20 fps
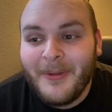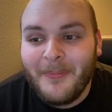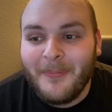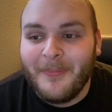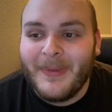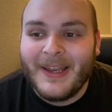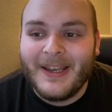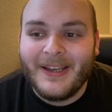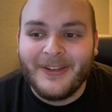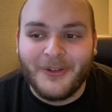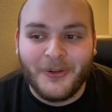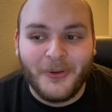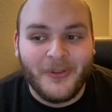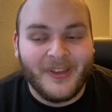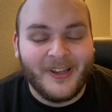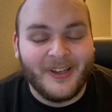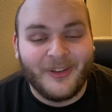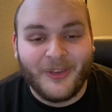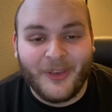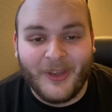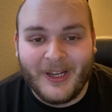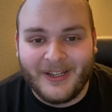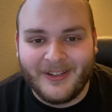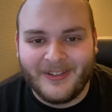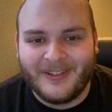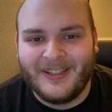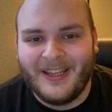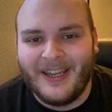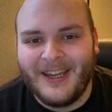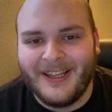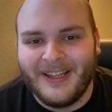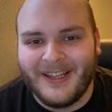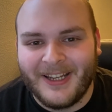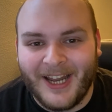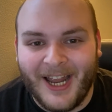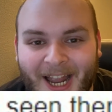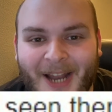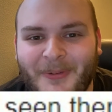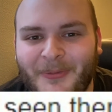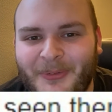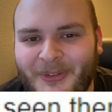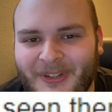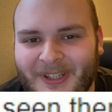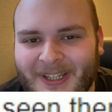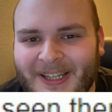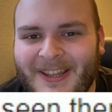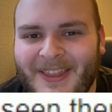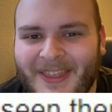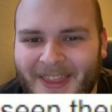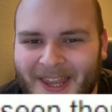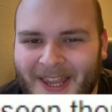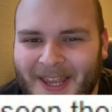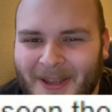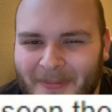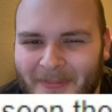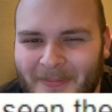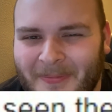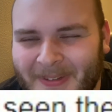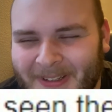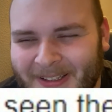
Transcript: Men do these things daily. I've seen them.